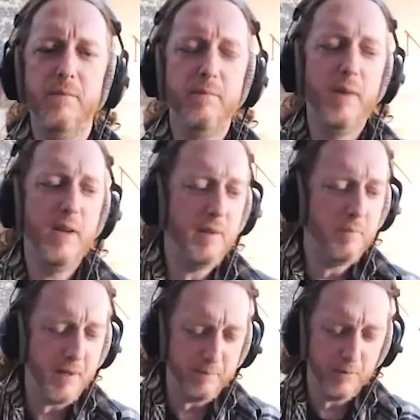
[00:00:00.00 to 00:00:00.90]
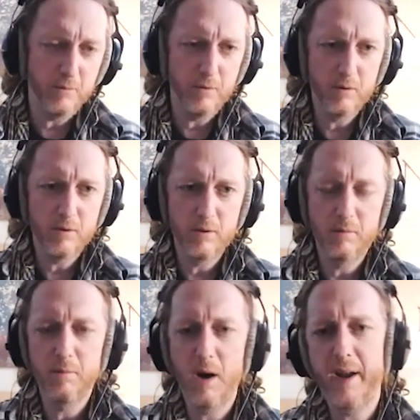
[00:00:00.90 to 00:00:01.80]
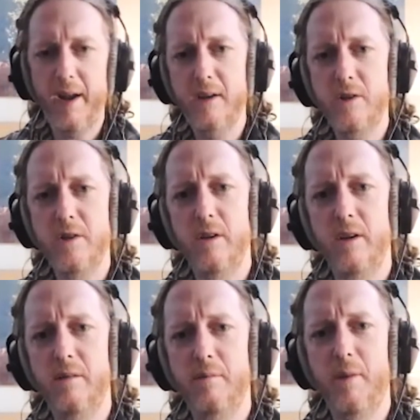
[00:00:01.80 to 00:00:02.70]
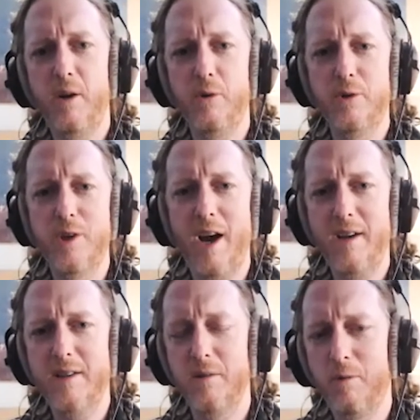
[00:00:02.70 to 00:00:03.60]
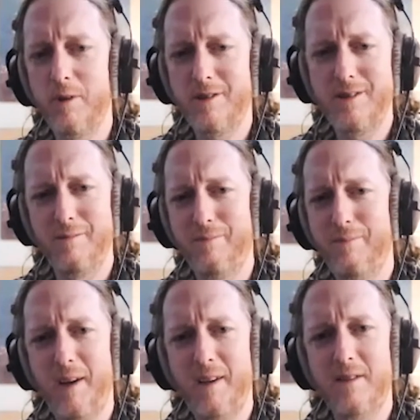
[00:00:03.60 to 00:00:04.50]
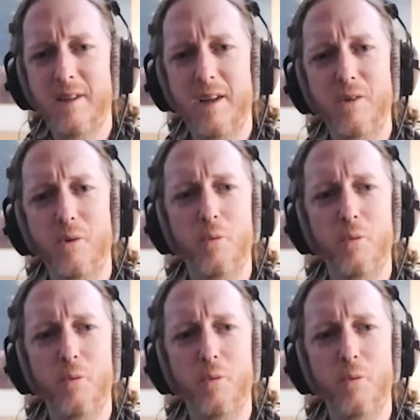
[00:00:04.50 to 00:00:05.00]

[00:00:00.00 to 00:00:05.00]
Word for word: many people my age, uh, Michael Jackson was the biggest thing in the